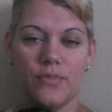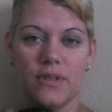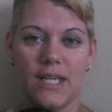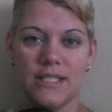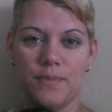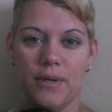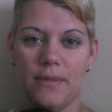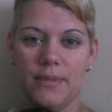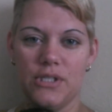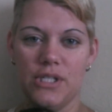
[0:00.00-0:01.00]
that's pretty
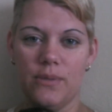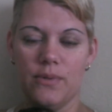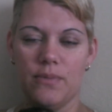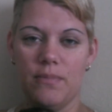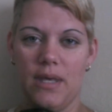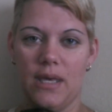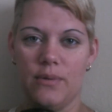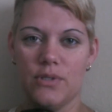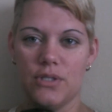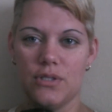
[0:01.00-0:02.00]
much it with me. It
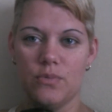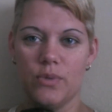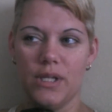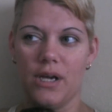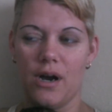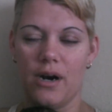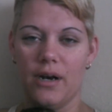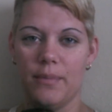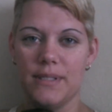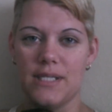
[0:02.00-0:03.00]
was just really
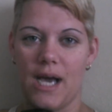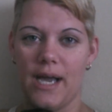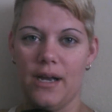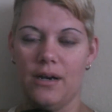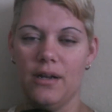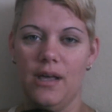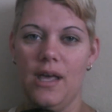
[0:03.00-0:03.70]
hard. I've been tired.